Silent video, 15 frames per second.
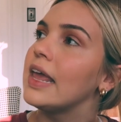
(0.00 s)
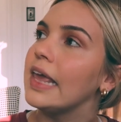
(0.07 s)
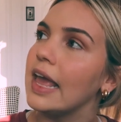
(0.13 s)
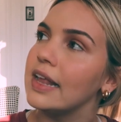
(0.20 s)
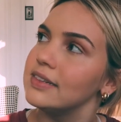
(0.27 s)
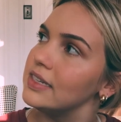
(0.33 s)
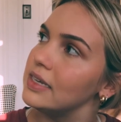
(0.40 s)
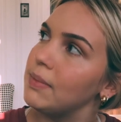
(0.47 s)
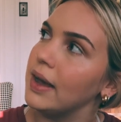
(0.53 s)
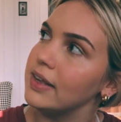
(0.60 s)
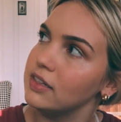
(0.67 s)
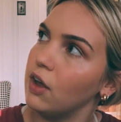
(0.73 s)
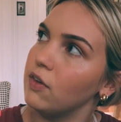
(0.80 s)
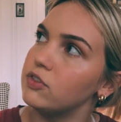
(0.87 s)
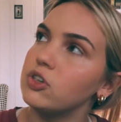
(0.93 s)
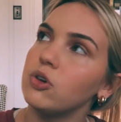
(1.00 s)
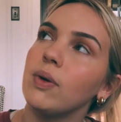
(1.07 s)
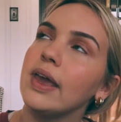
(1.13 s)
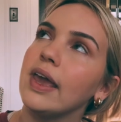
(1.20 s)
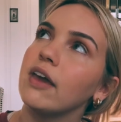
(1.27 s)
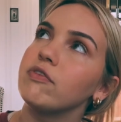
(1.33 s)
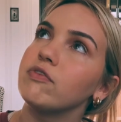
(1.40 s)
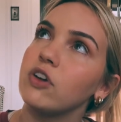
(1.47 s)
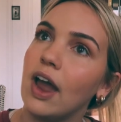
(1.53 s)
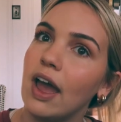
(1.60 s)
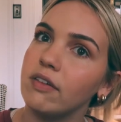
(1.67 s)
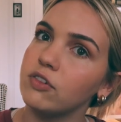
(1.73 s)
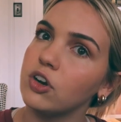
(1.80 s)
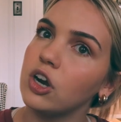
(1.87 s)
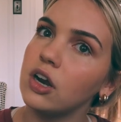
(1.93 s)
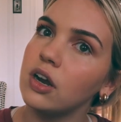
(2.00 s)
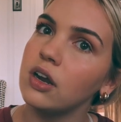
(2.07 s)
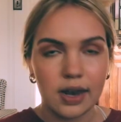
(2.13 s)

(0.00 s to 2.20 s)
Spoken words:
can see myself doing it forever.